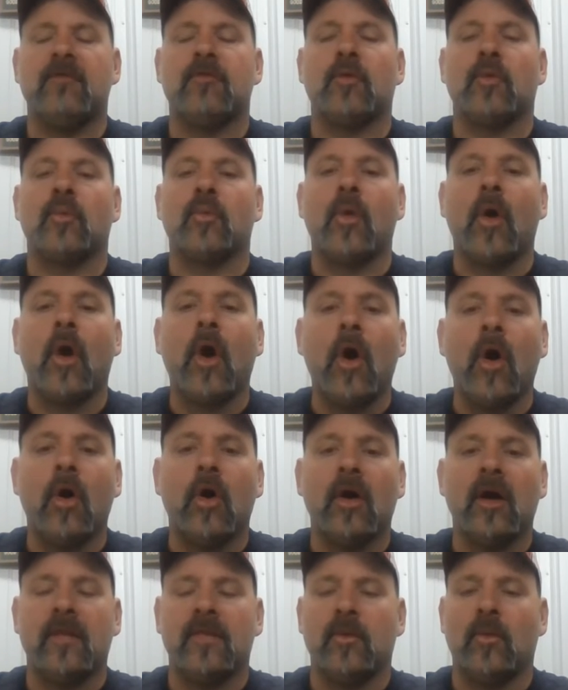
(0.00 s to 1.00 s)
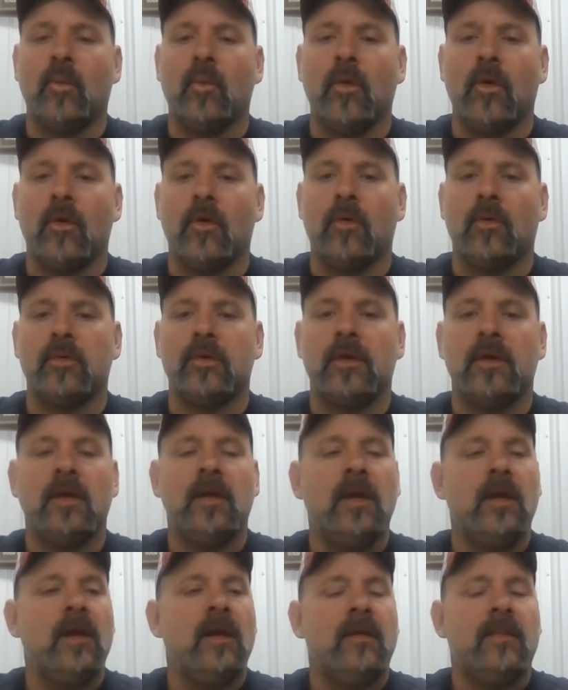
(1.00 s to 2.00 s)
ever wrong in the world.
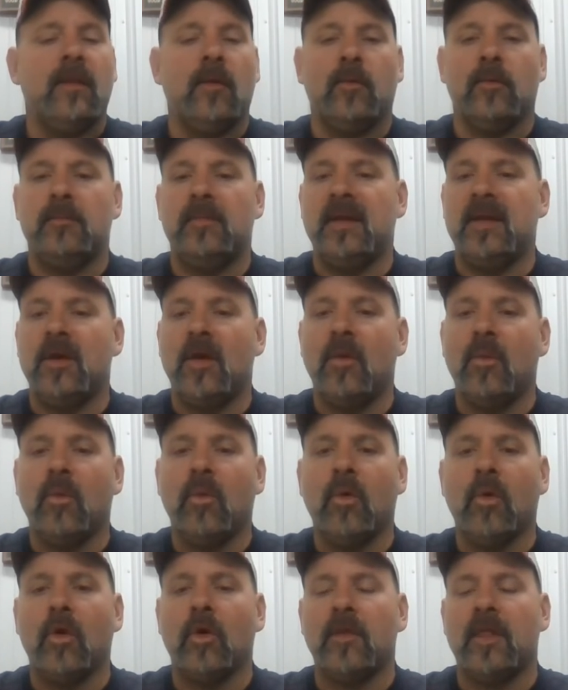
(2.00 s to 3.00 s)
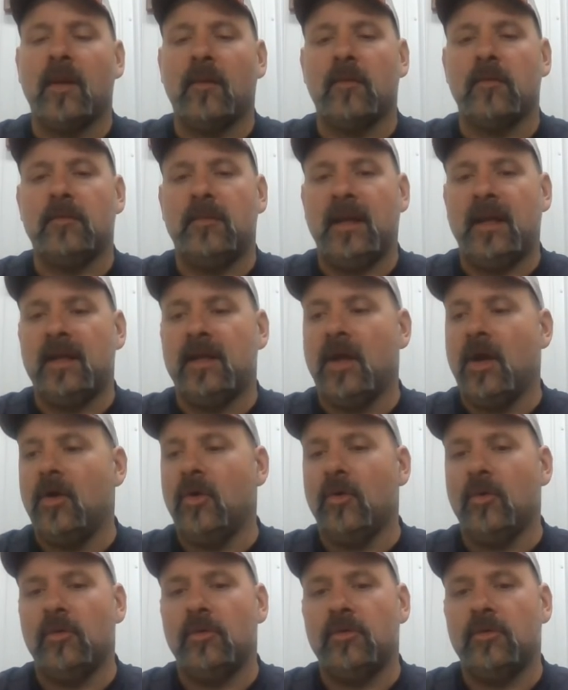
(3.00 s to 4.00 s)
There would be no war. There would be
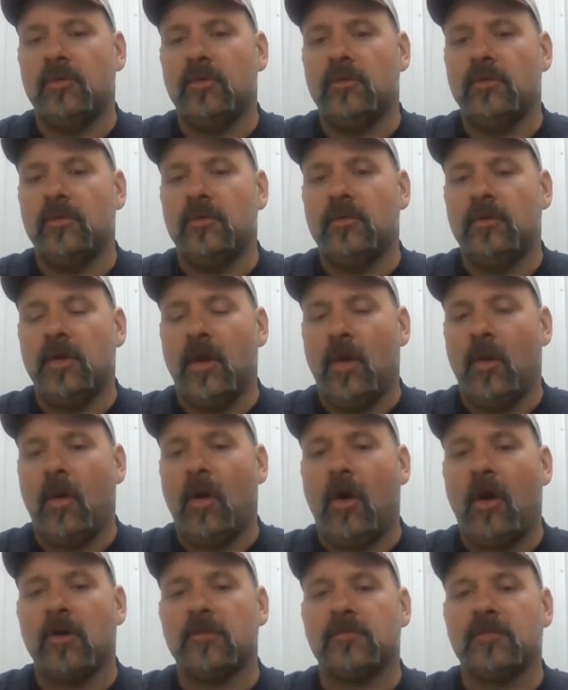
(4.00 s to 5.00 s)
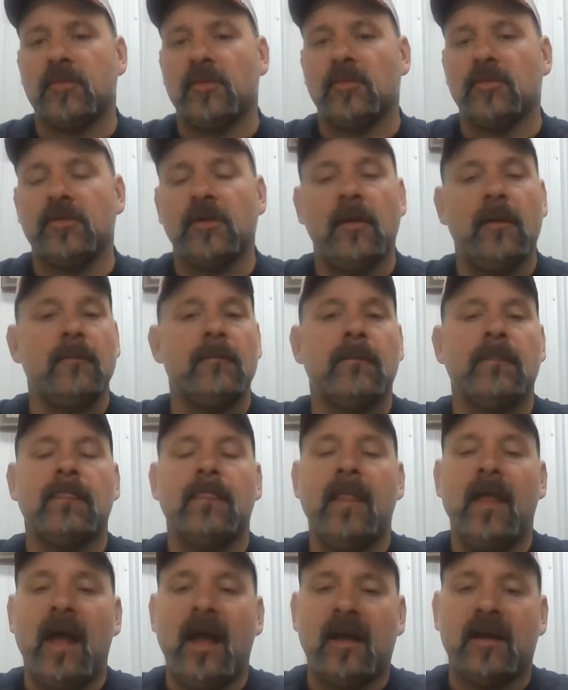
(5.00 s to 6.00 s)
no hospitals,
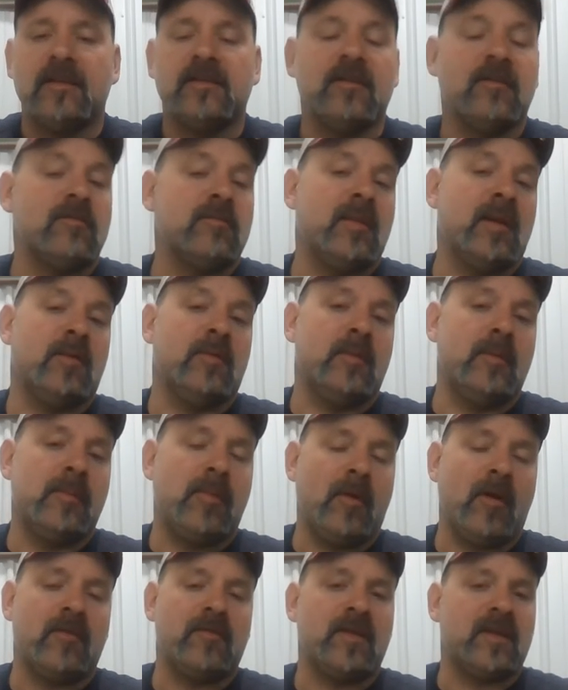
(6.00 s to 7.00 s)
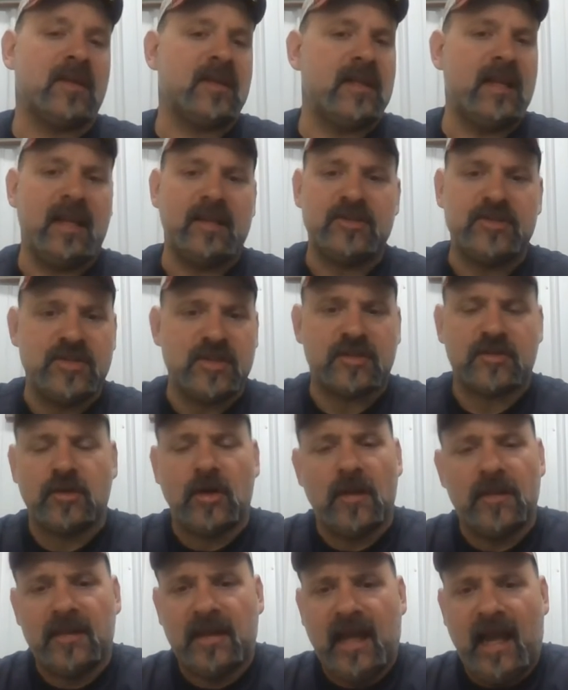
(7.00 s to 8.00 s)
because everybody would be perfect, and that's just
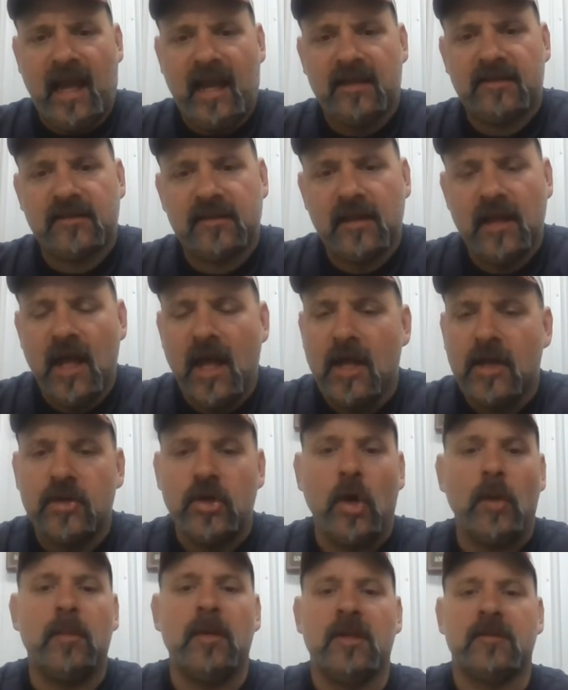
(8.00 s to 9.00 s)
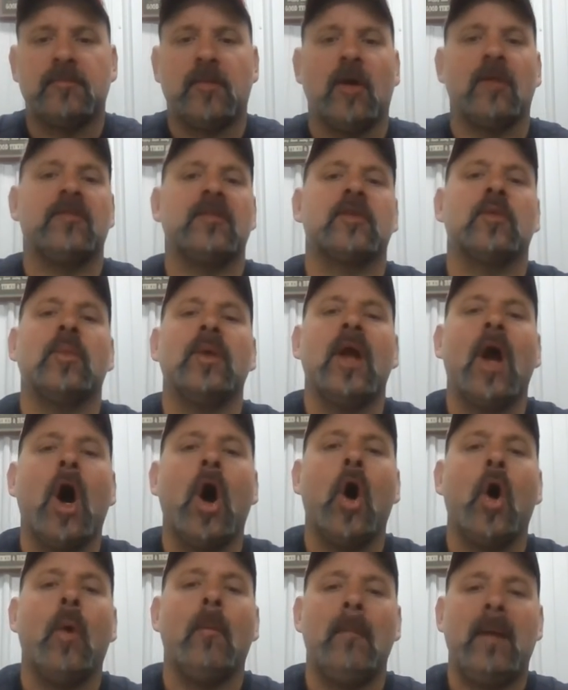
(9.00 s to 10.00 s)
not the case. Nobody's perfect. We
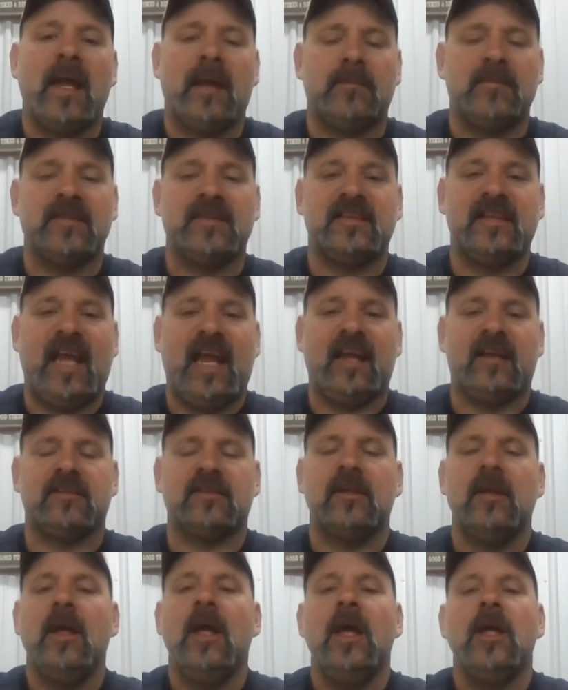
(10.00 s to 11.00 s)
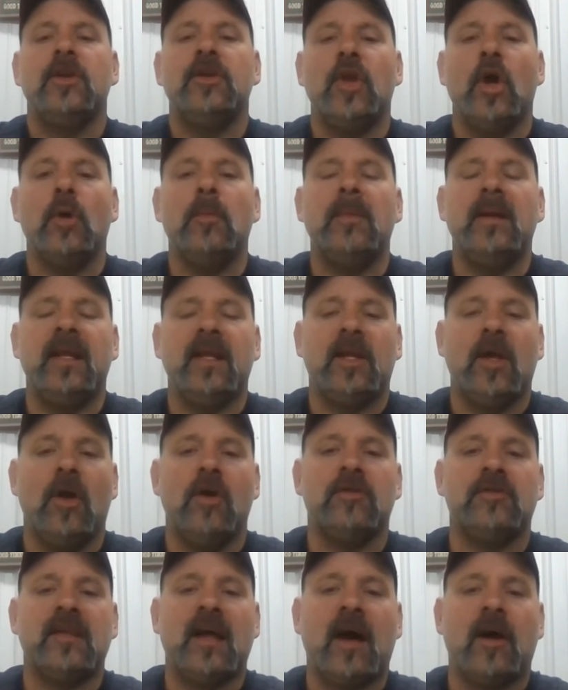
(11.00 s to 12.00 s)
all make mistakes. Nobody
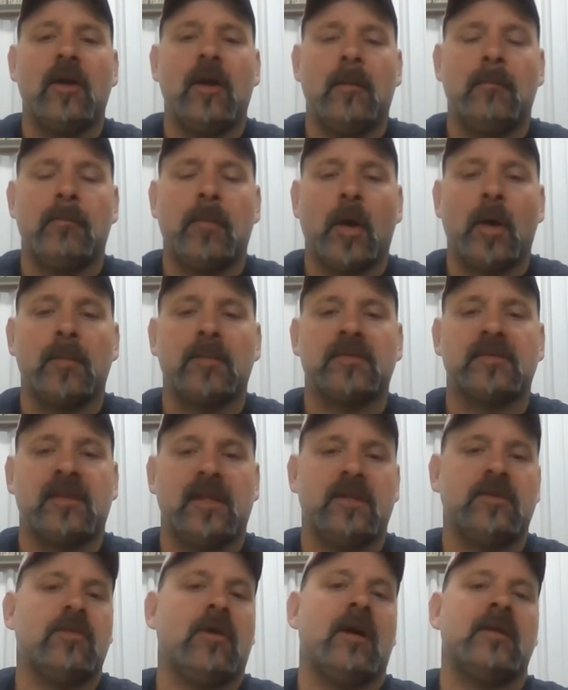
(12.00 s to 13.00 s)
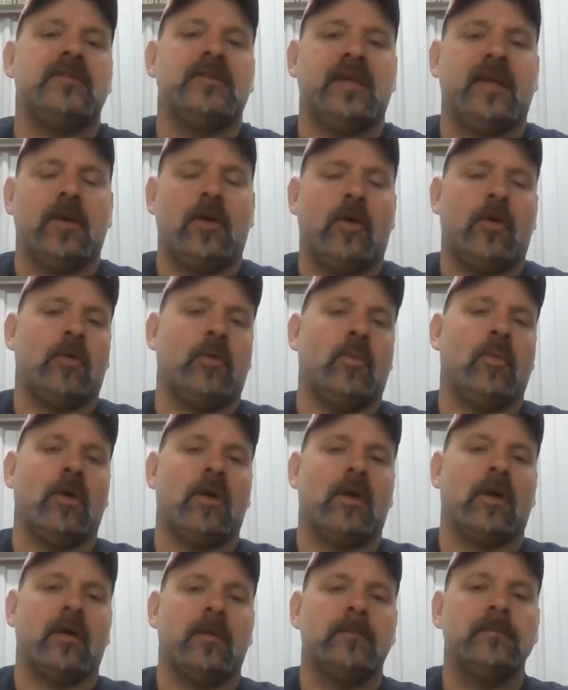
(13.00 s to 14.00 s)
goes out and purposely tries to get hurt at
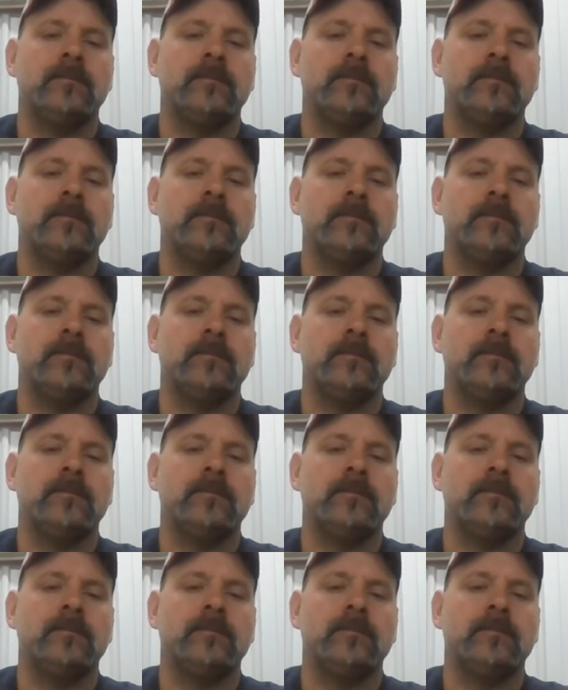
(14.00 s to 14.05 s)
work.